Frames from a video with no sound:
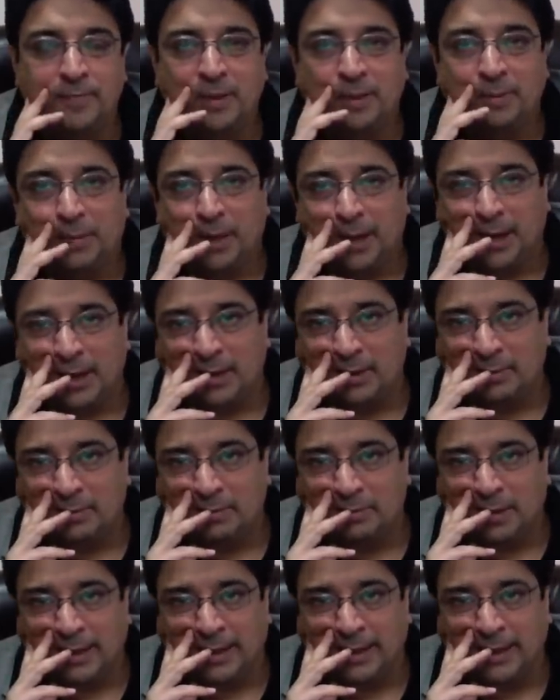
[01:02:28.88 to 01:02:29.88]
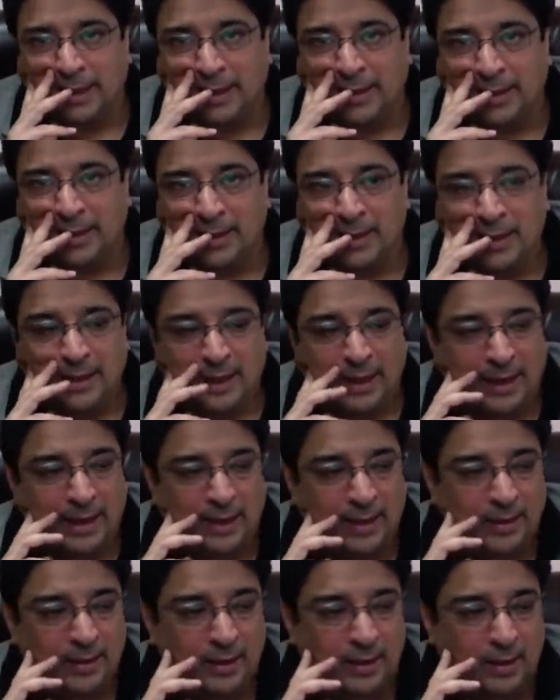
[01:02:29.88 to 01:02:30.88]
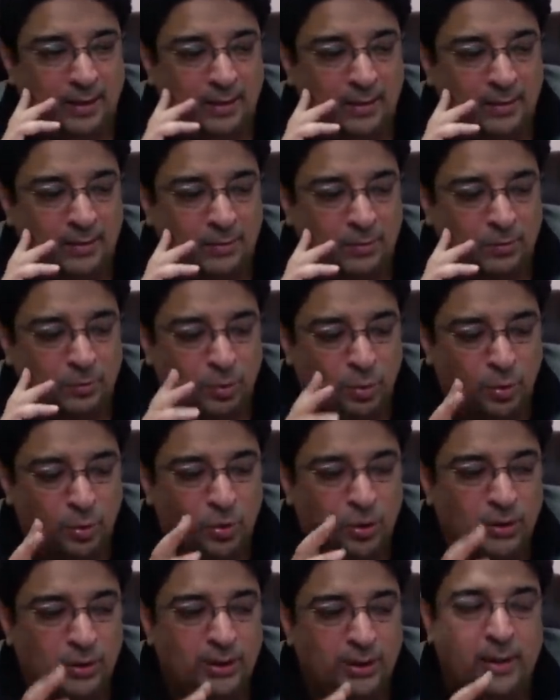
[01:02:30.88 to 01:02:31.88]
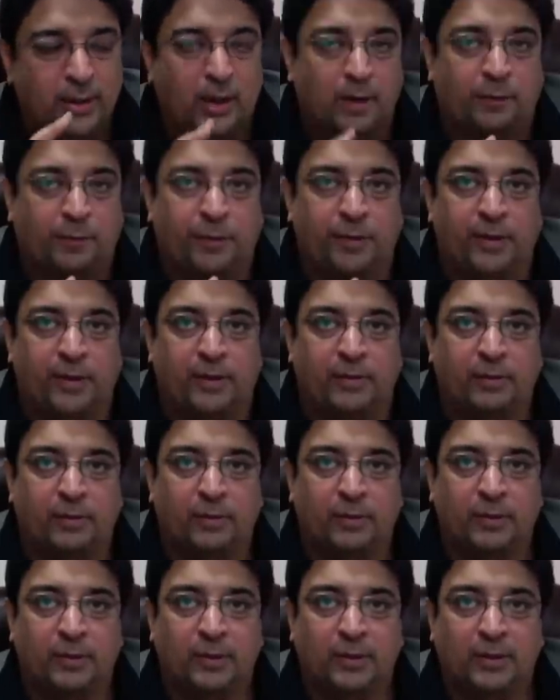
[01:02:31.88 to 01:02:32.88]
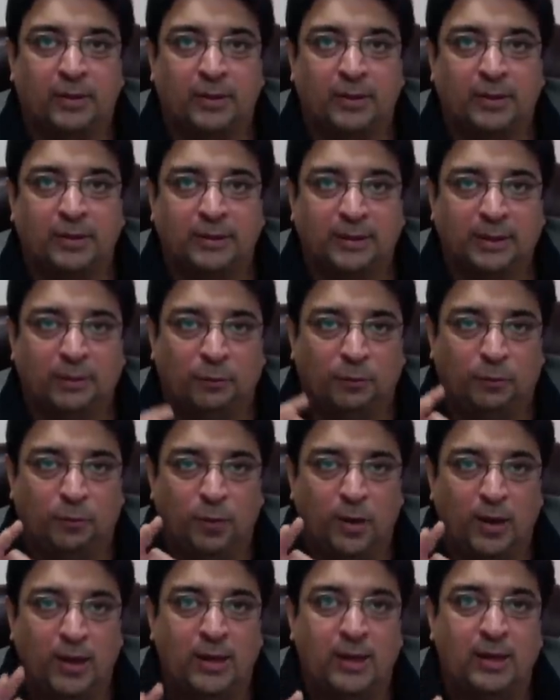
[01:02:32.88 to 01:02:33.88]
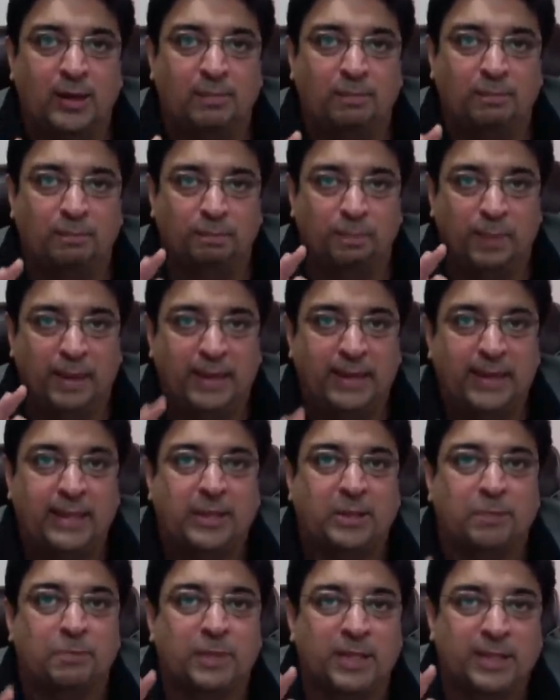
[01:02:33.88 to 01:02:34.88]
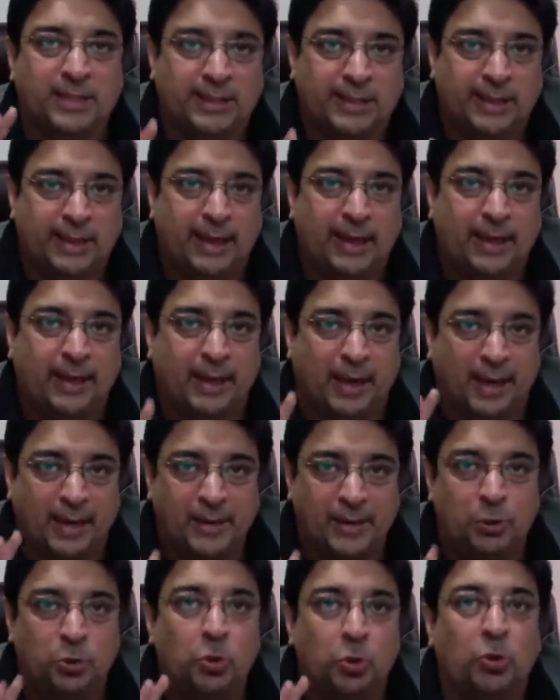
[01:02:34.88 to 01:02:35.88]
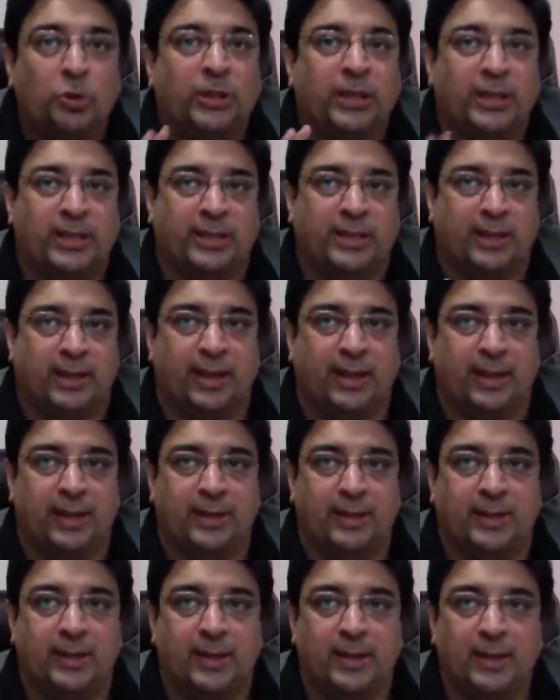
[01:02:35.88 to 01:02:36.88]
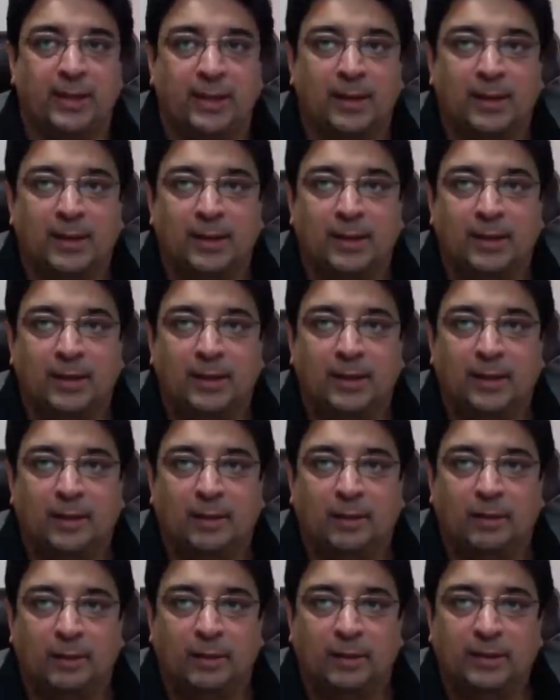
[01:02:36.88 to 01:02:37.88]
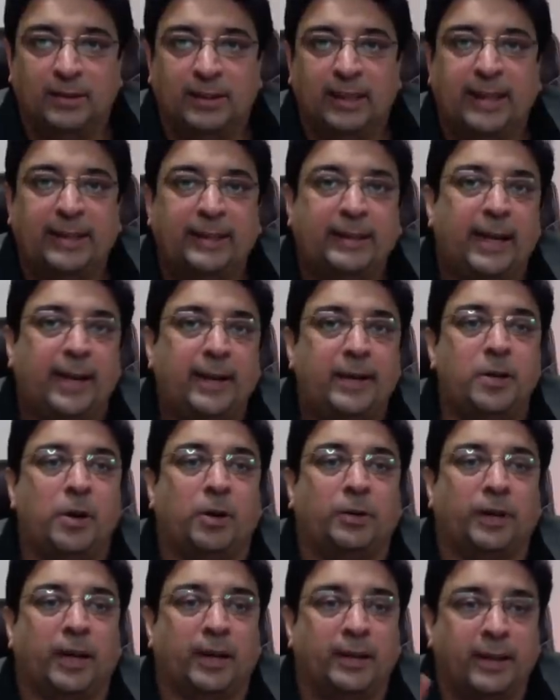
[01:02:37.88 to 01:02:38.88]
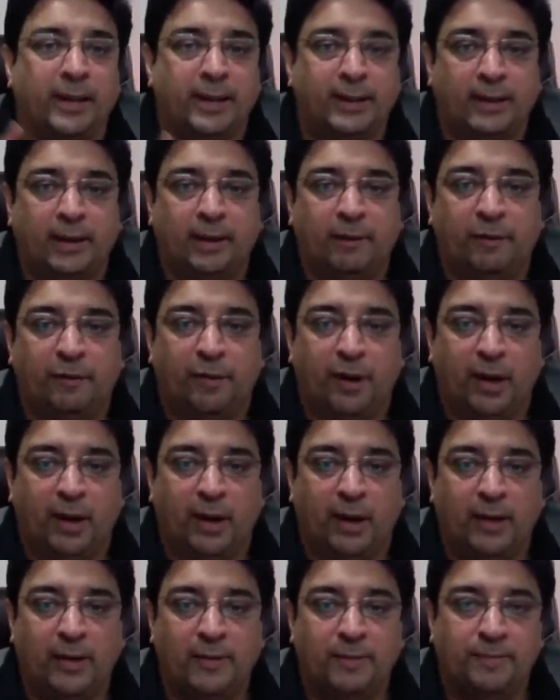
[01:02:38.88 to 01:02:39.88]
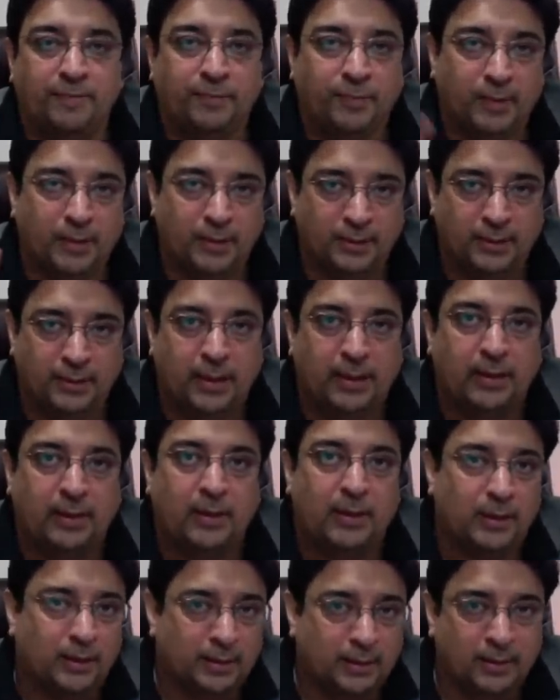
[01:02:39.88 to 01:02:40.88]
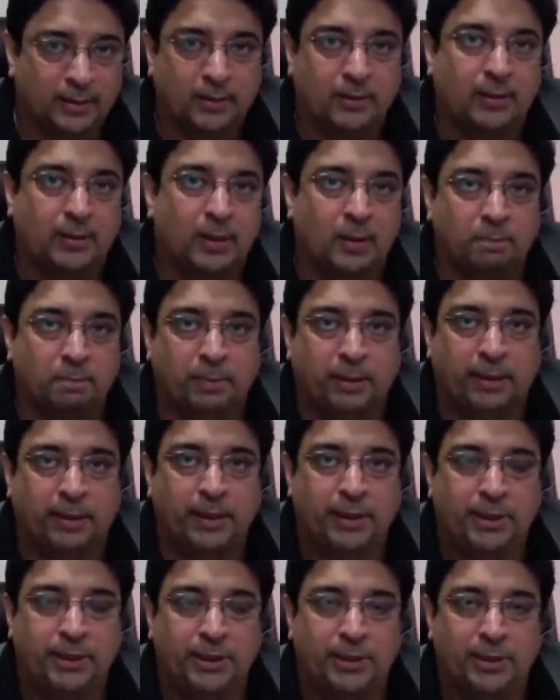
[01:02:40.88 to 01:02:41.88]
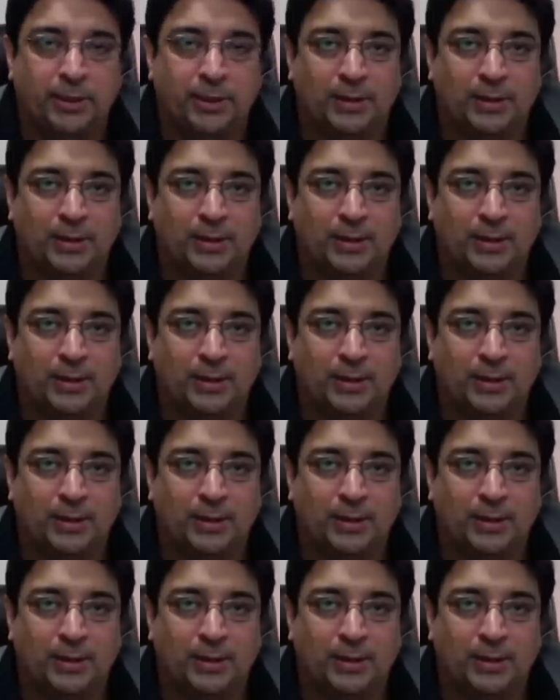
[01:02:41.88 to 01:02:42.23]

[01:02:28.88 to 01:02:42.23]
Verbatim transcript: my gig? And more than often, the one biggest mistake I notice is they did not identify their competition.